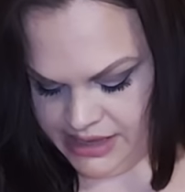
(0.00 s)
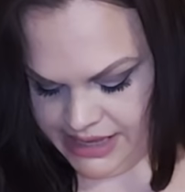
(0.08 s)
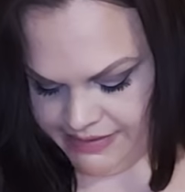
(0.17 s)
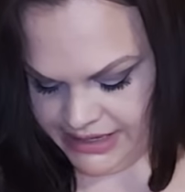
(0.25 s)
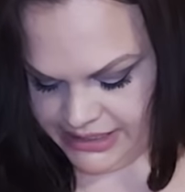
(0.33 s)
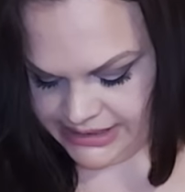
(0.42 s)

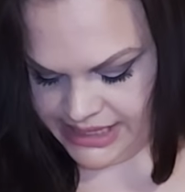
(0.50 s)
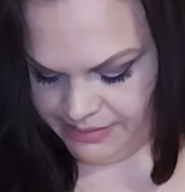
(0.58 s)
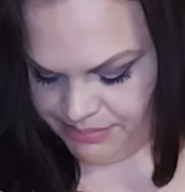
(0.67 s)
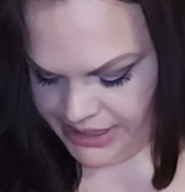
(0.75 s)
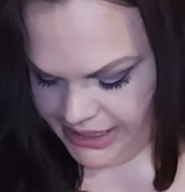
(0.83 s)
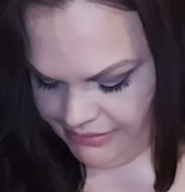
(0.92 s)
And then you just
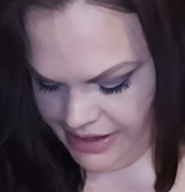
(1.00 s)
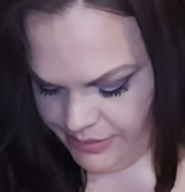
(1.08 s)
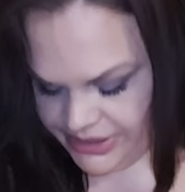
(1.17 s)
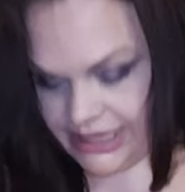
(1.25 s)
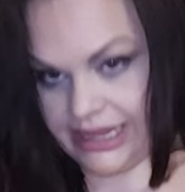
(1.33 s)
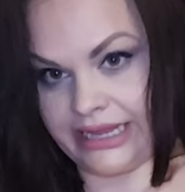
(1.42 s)
kind of play around
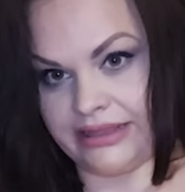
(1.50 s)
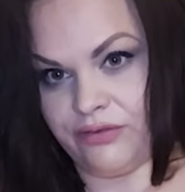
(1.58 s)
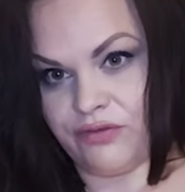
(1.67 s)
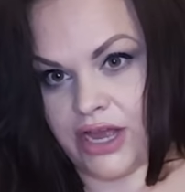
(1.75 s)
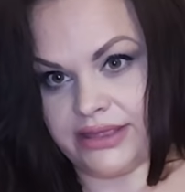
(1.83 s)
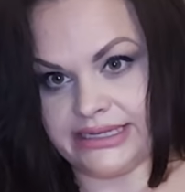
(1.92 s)
with it. Like
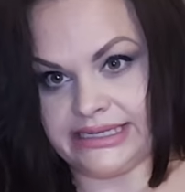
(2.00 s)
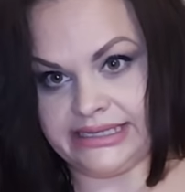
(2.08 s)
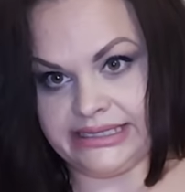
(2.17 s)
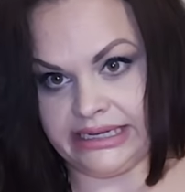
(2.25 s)
you've got this